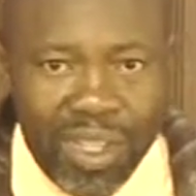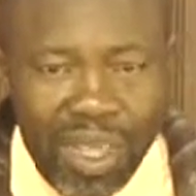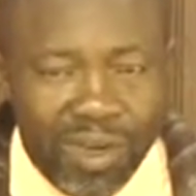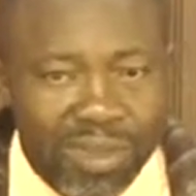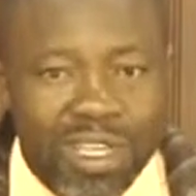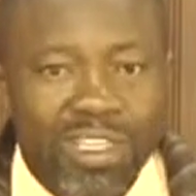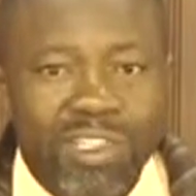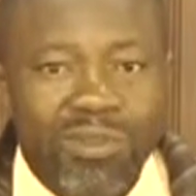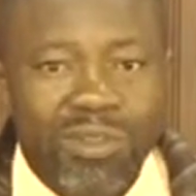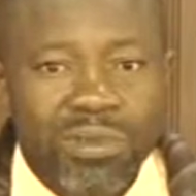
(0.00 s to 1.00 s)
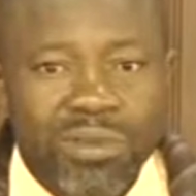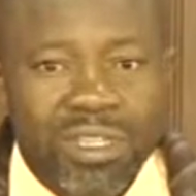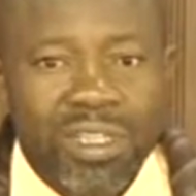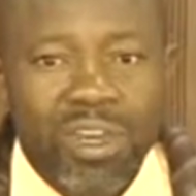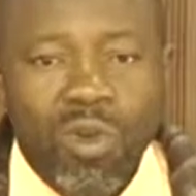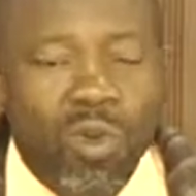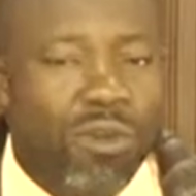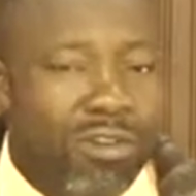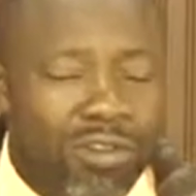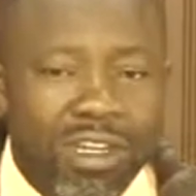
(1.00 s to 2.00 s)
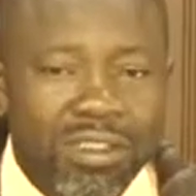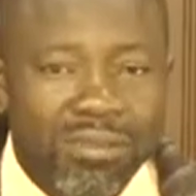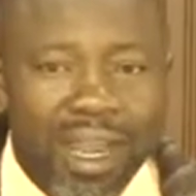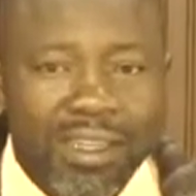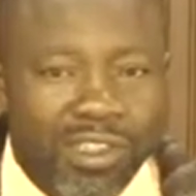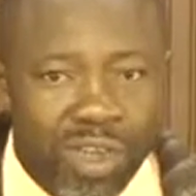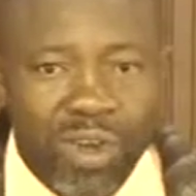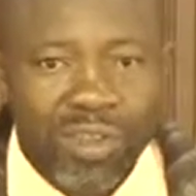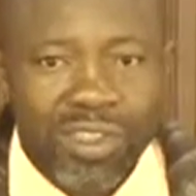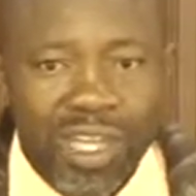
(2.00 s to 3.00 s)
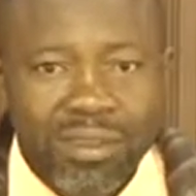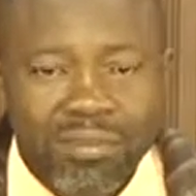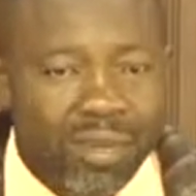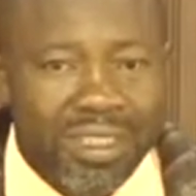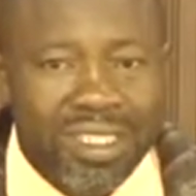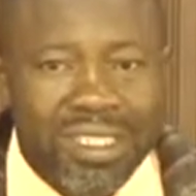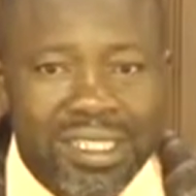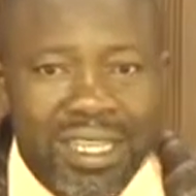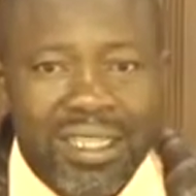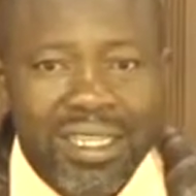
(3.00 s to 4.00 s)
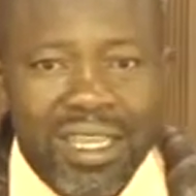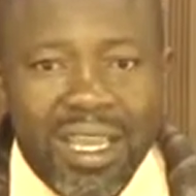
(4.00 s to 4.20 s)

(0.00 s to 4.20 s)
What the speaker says: that our nation wouldn't be overrun by thugs and bullies and